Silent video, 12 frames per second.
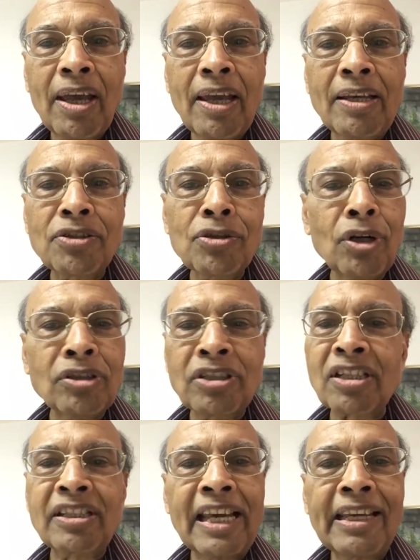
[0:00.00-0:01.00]
It's not
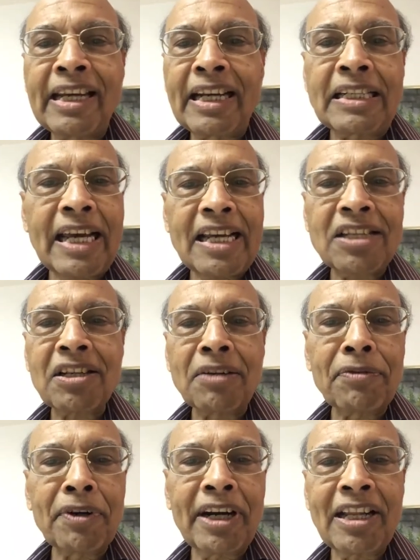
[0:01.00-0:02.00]
just taking a test and
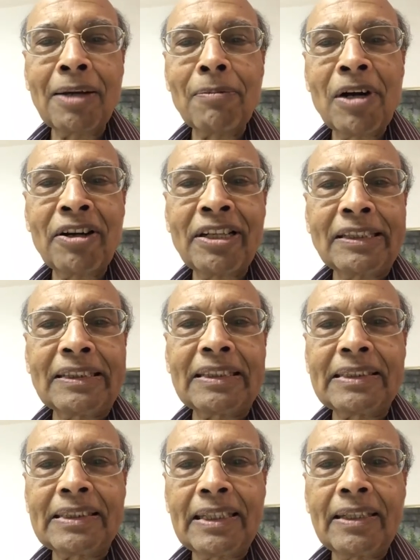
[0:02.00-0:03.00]
forgetting about it.
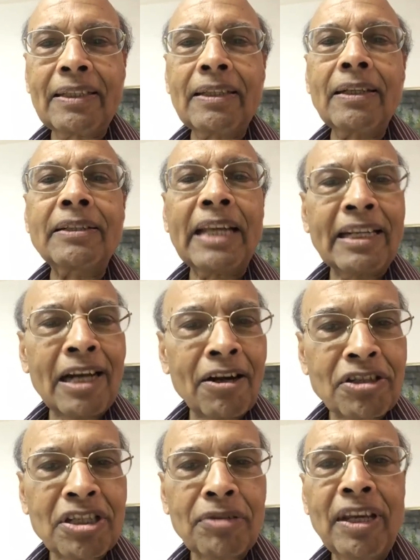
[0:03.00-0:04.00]
10
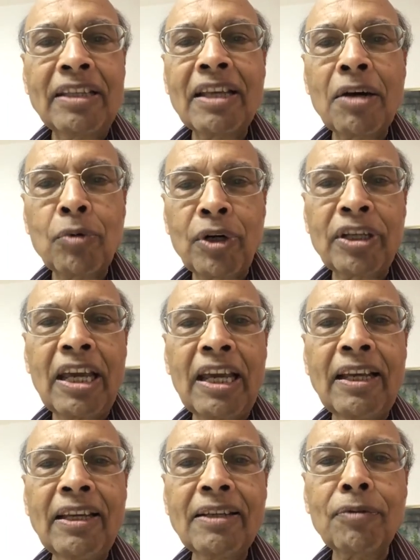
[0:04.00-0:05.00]
hours a week they're
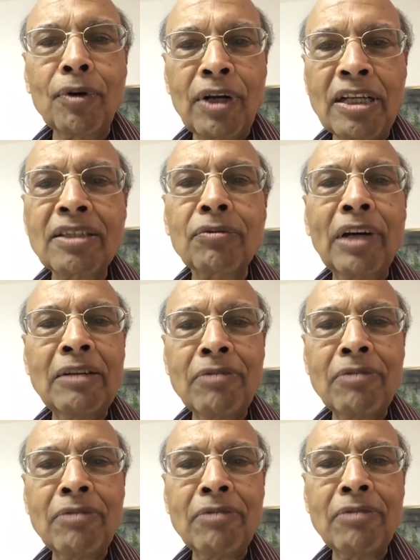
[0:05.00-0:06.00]
working for us while we are
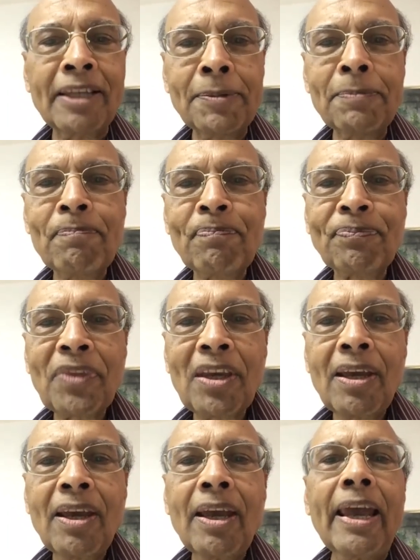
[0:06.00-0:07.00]
paying them.
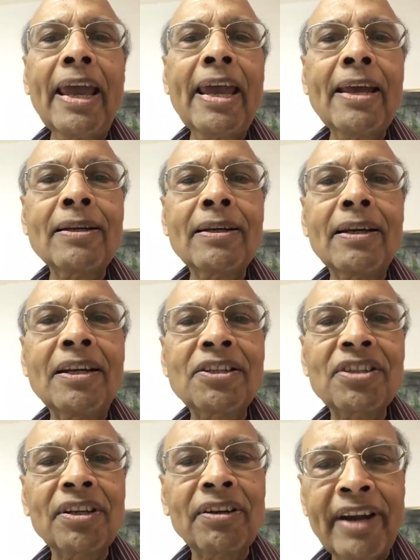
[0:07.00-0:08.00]
And it's
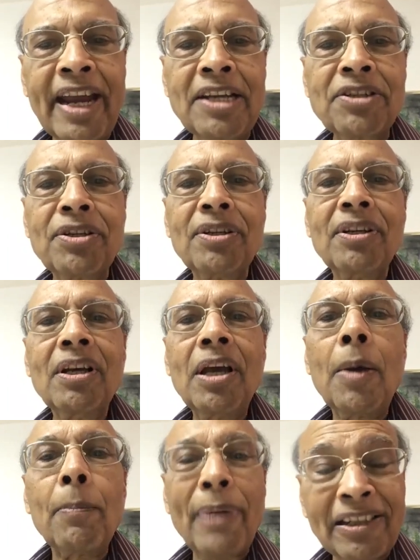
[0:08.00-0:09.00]
a great
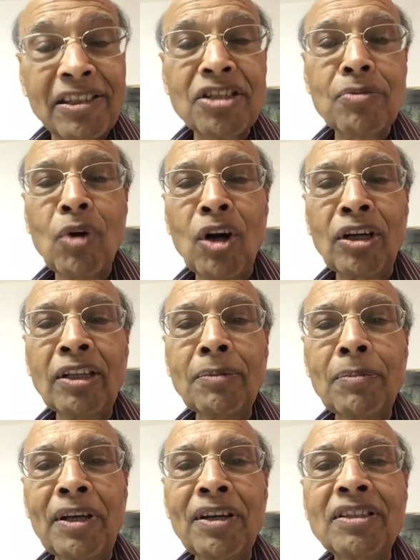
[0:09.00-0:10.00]
practice model
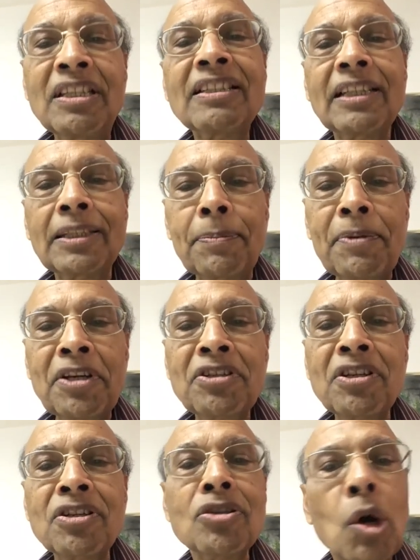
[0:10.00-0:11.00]
because these are the
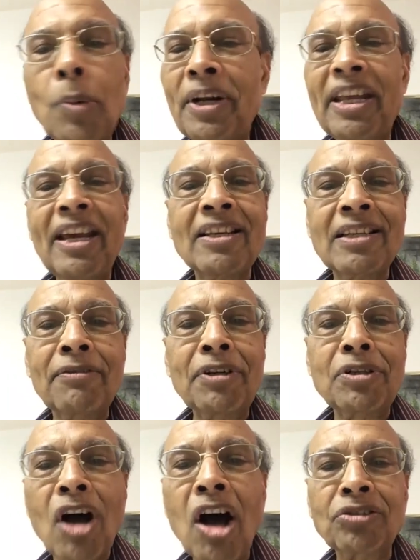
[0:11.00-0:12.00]
patients nobody has ever
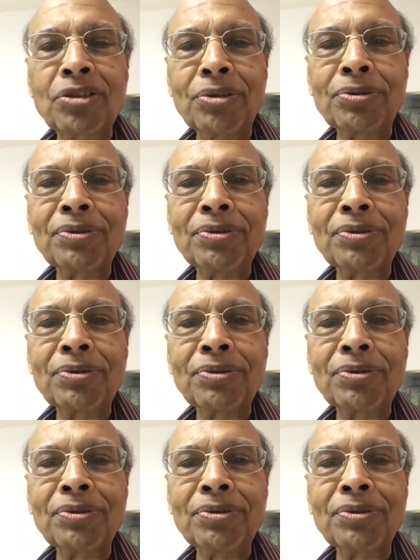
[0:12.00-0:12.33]
talked to.